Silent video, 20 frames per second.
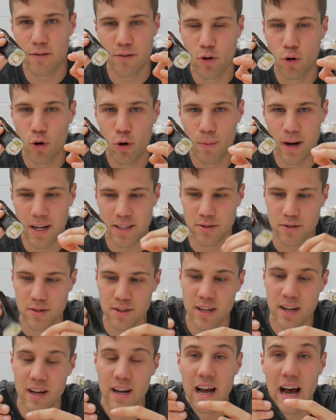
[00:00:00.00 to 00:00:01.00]
of core
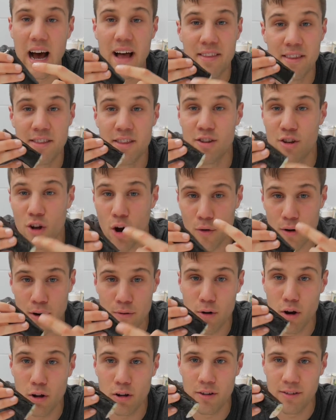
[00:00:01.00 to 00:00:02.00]
muscles. And then the nori
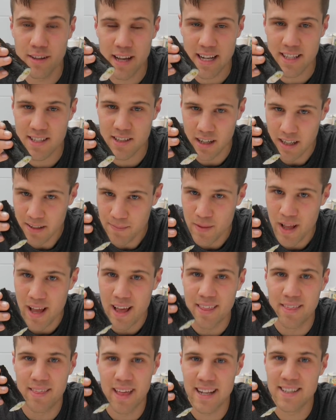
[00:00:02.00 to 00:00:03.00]
roll on the outside,
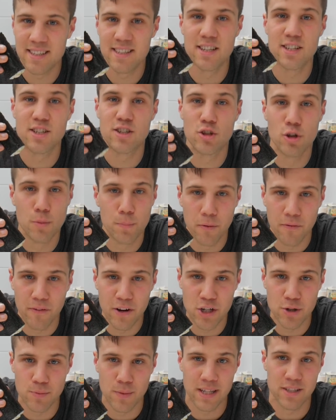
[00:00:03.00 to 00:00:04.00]
that's the
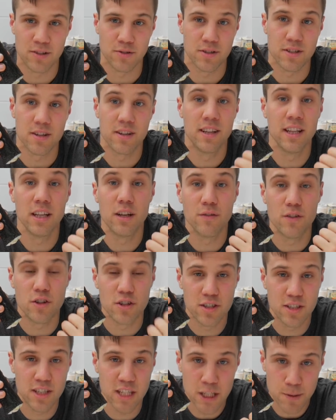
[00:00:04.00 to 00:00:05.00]
superficial muscles. Think of your
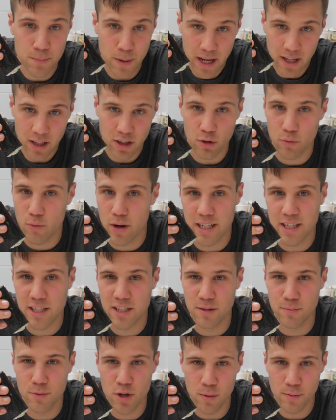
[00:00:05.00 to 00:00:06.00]
six pack, your
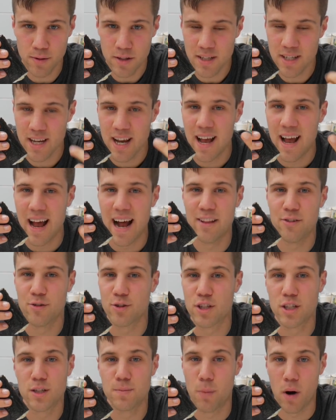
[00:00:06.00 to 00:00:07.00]
rectus abdominis, and your
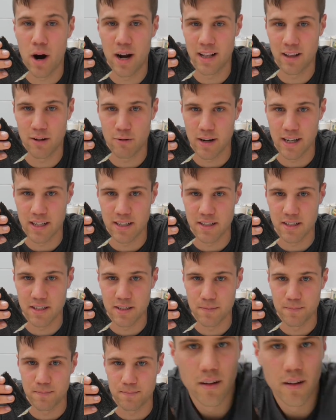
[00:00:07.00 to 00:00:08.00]
spinal erectors.